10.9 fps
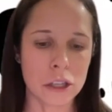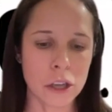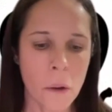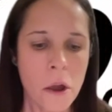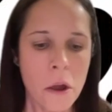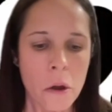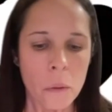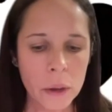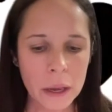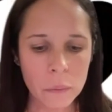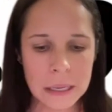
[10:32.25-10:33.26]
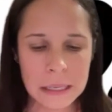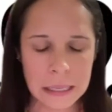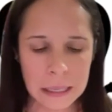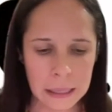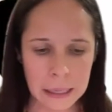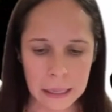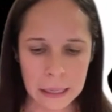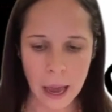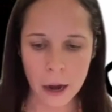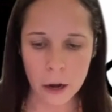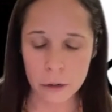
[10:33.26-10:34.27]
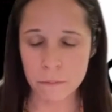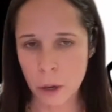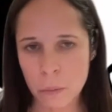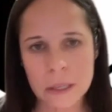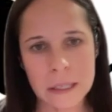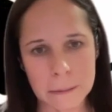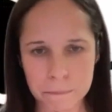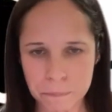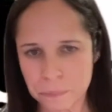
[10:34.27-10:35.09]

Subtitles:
So we recently, there was